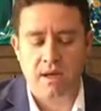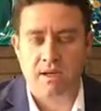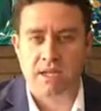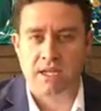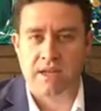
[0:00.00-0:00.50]

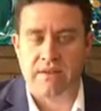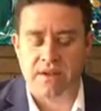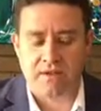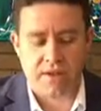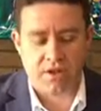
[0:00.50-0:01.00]
just living
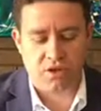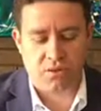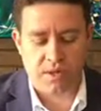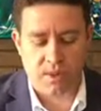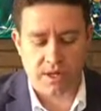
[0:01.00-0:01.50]
off their
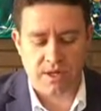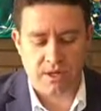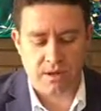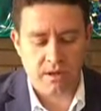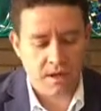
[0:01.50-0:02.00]
superannuation.